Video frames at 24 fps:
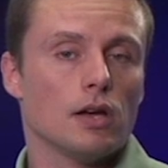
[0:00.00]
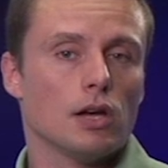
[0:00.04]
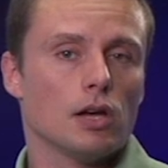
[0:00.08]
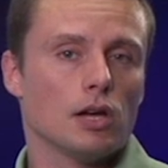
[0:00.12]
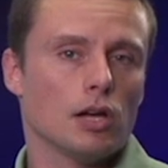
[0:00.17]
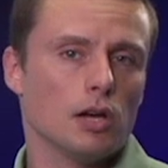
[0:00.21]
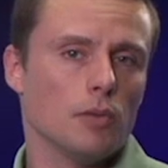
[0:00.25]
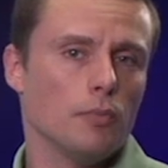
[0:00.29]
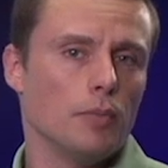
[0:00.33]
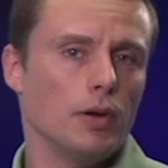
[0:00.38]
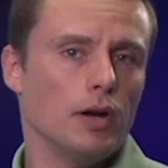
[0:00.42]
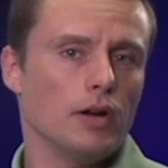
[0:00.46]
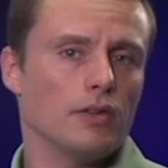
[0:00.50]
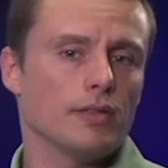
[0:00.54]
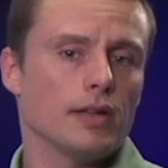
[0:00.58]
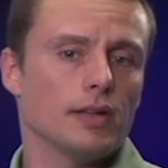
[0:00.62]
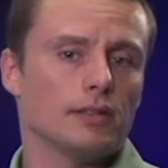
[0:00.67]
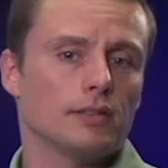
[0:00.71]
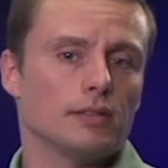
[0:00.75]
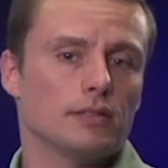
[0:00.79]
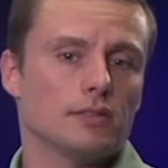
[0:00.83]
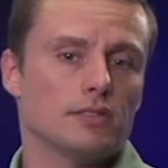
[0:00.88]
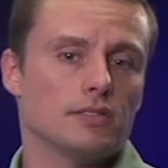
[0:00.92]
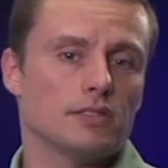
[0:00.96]
Compare that
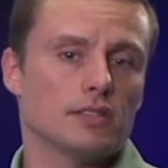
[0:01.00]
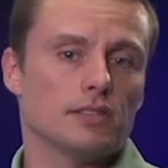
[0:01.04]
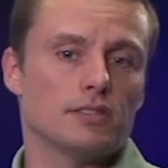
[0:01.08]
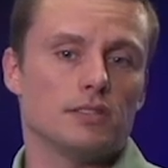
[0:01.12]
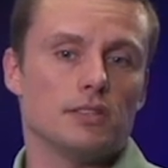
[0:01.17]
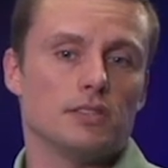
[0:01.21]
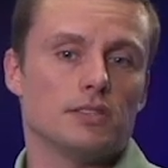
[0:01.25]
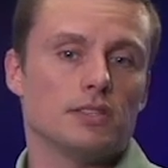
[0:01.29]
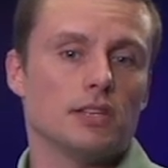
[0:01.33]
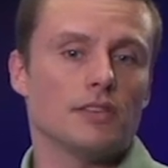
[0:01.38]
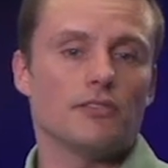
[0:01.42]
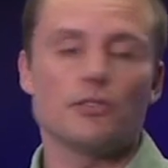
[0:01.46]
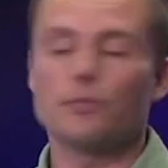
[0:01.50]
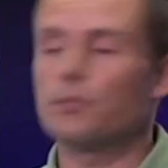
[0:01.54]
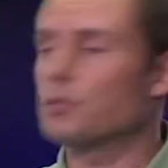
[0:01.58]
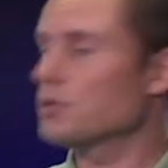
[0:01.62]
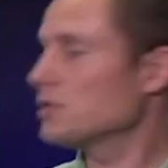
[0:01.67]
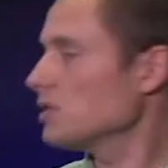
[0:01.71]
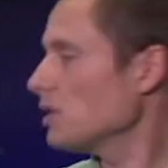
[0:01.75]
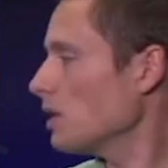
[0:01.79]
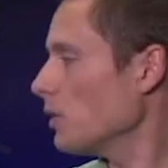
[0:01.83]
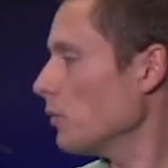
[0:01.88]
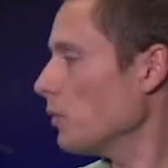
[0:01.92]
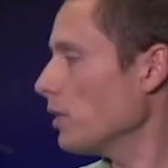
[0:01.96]
to the sixty-seven
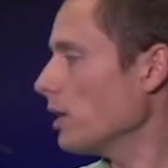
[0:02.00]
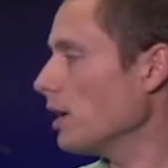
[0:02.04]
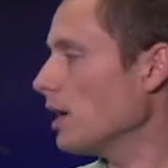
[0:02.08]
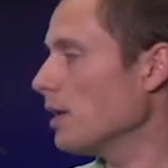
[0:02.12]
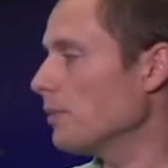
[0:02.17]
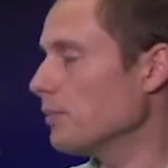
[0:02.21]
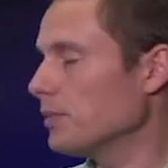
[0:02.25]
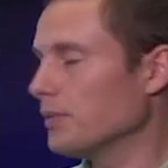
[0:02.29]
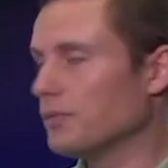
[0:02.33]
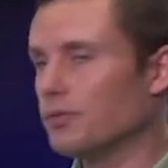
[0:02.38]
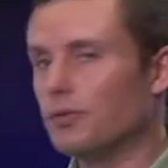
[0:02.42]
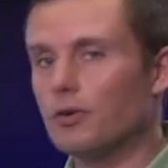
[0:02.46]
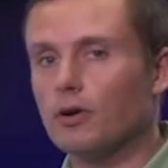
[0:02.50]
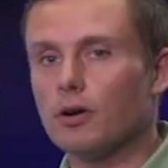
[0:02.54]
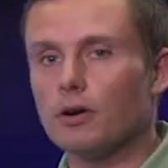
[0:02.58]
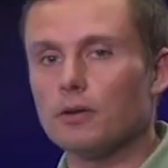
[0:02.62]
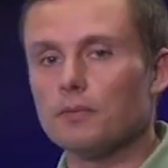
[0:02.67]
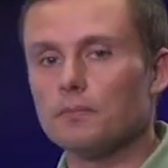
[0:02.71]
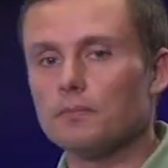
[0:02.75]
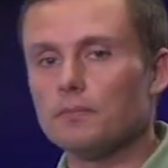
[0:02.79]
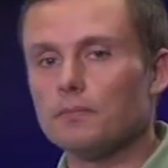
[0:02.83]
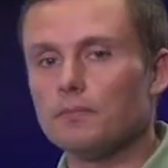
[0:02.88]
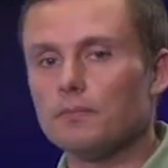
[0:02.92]
percent we got before.